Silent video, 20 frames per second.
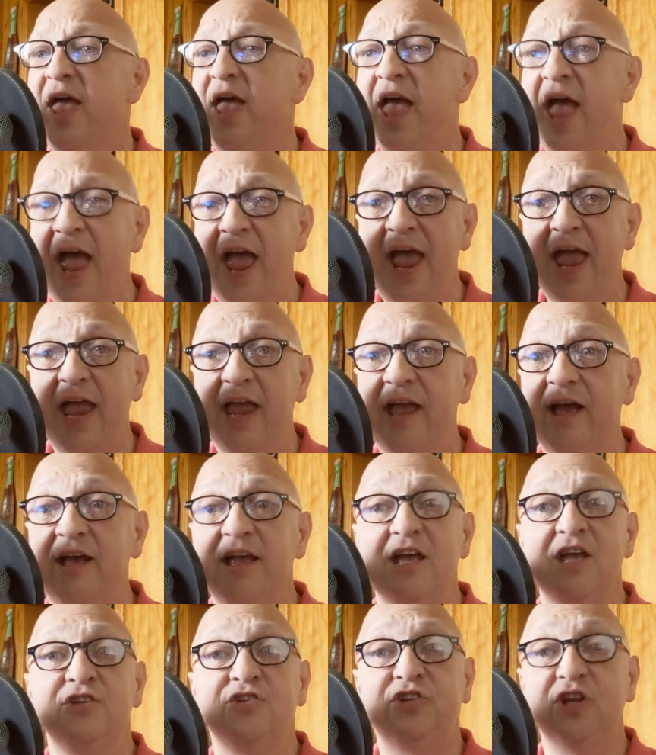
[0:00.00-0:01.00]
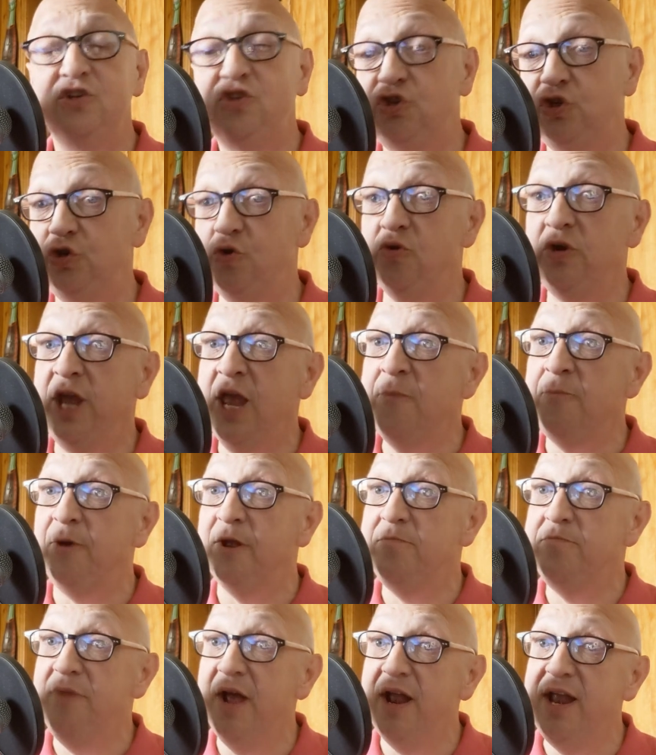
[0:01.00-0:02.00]
Hey, since you keep
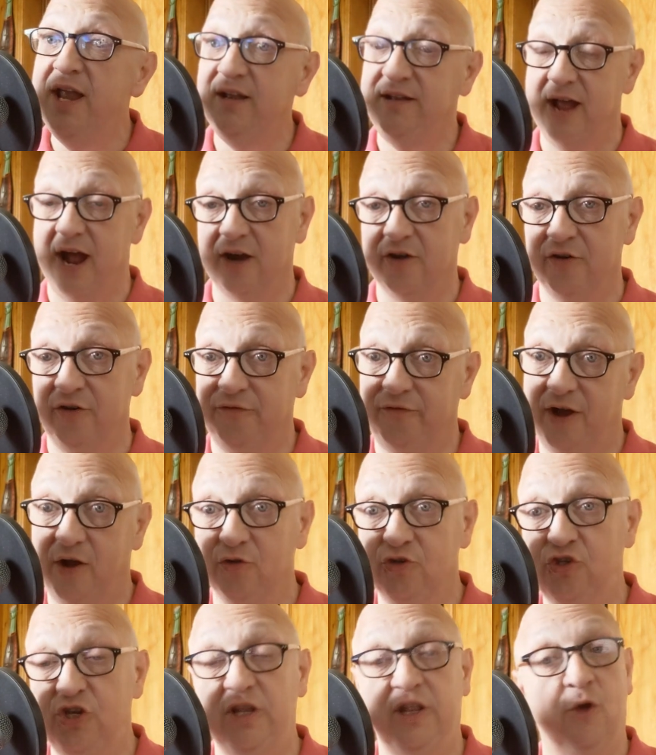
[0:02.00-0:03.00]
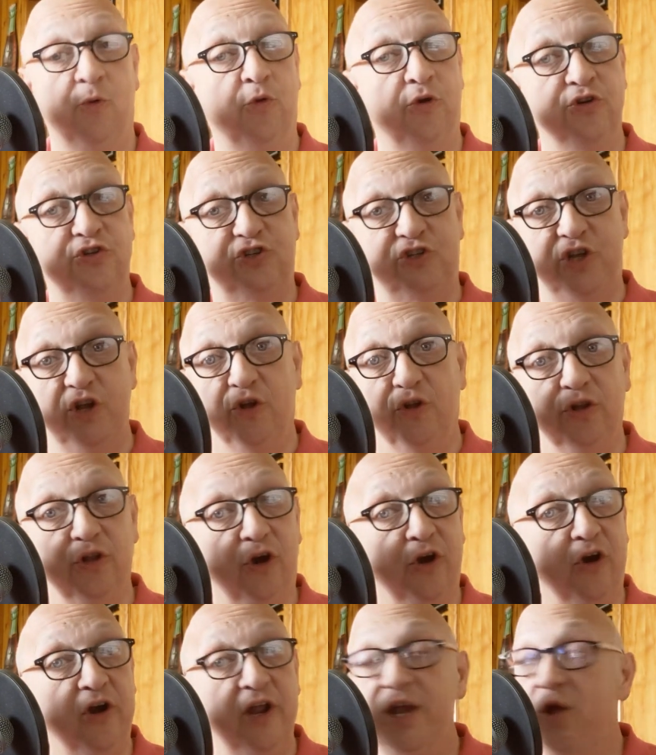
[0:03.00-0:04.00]
admitting, Dr. Fauci, that we're still
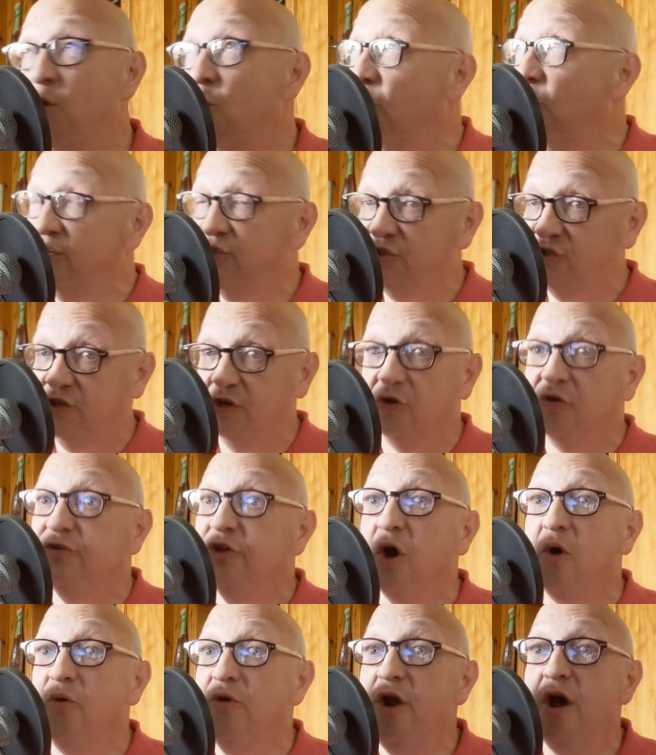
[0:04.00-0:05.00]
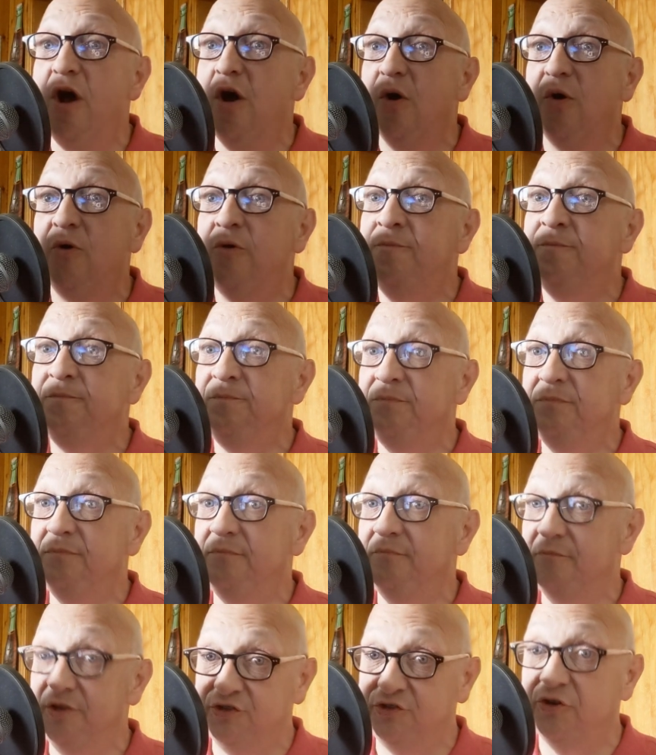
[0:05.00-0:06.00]
learning, we still don't know,
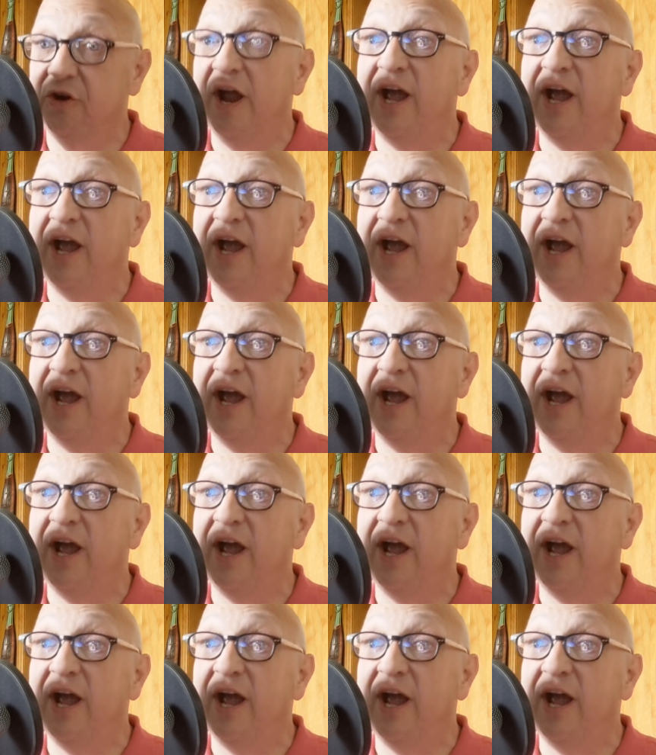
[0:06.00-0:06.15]
Mr.